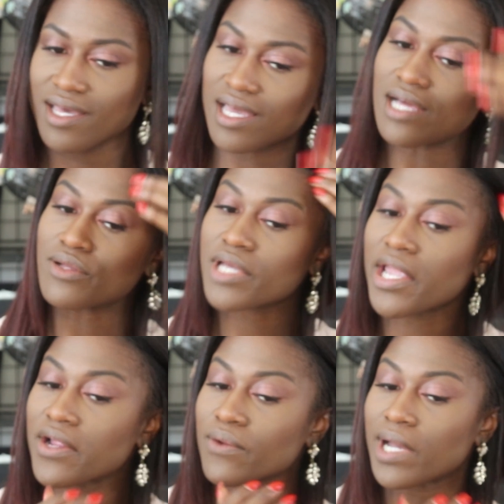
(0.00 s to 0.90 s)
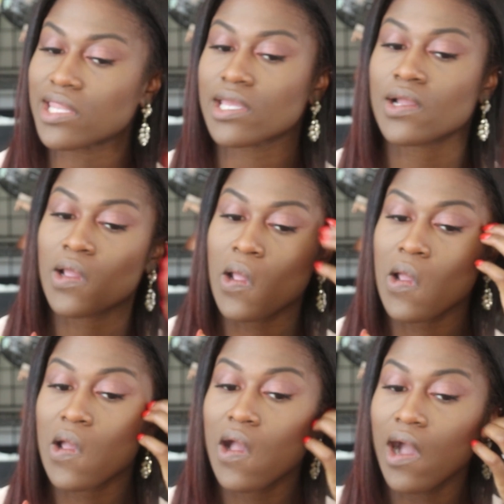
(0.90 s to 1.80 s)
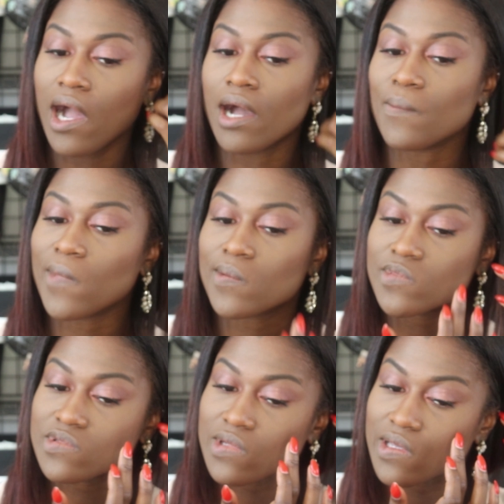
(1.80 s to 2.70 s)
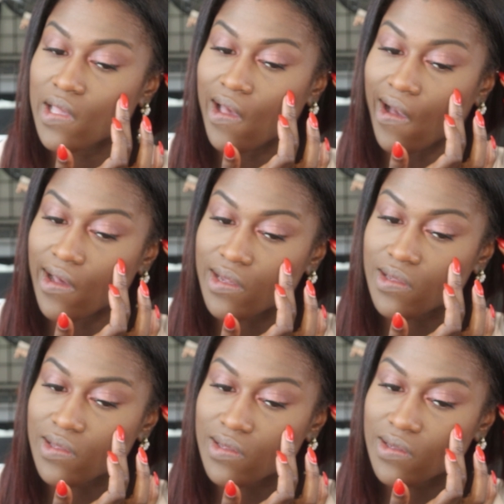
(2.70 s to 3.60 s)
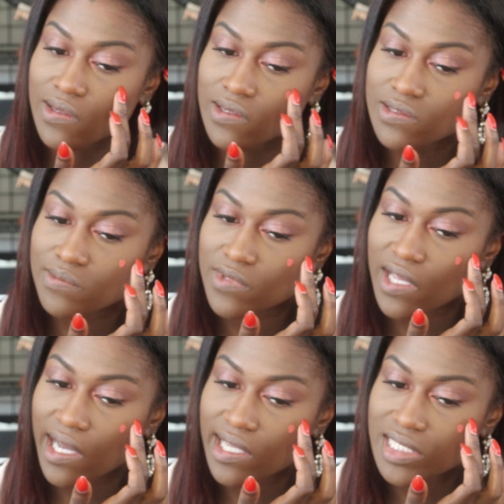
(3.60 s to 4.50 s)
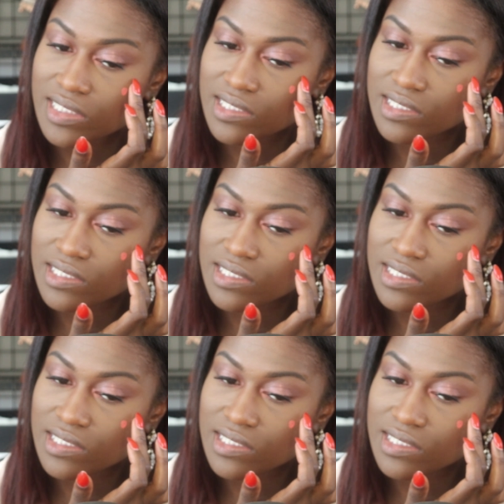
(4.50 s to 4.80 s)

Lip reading: Got a little carried away there. I'm just gonna add some dots